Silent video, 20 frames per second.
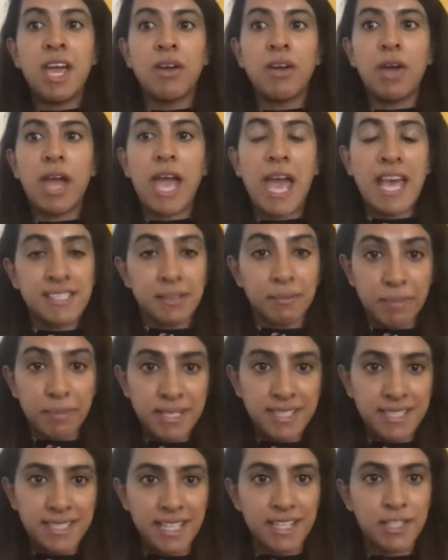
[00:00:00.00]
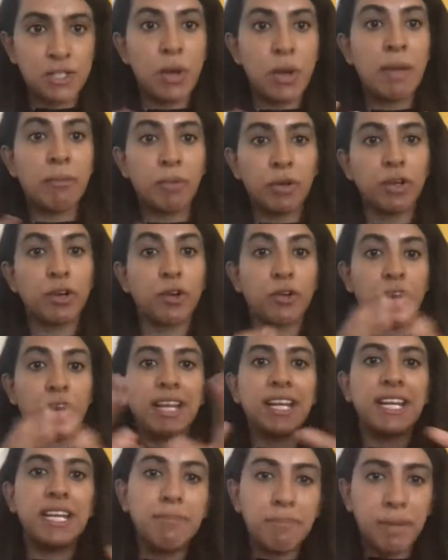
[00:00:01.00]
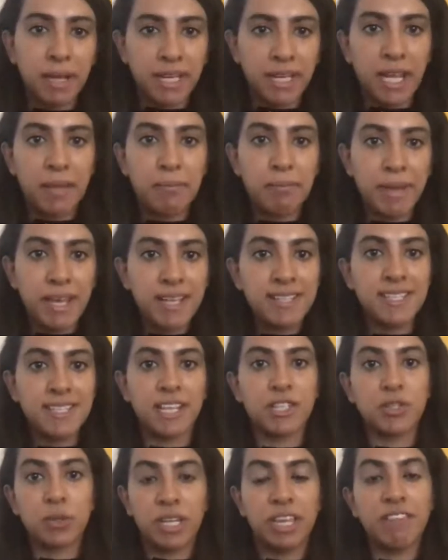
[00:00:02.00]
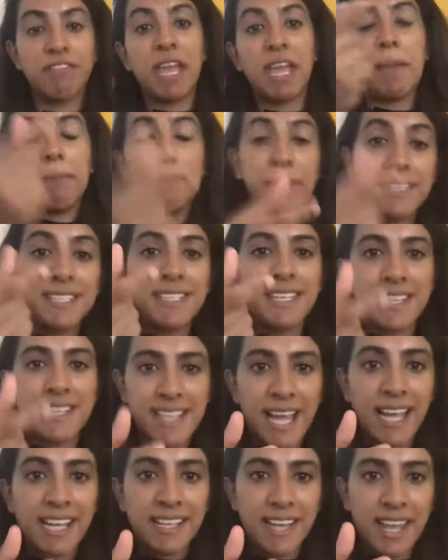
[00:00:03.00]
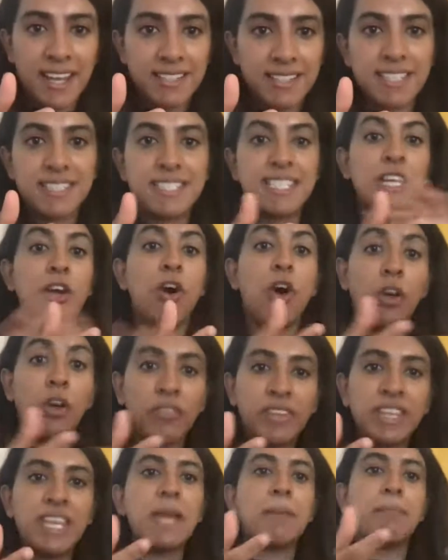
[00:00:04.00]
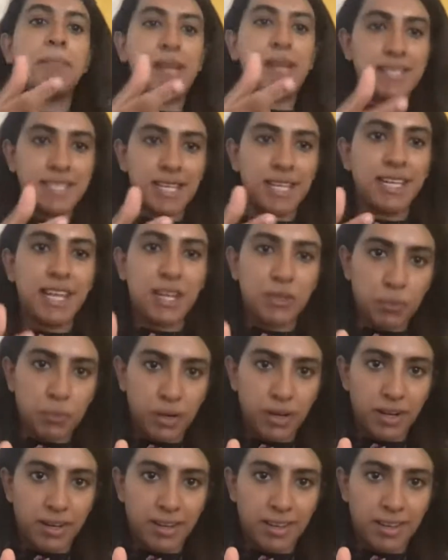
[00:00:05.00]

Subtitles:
as a business. So I'm going to create Lipa na M-Pesa to give a business identity on the M-Pesa network.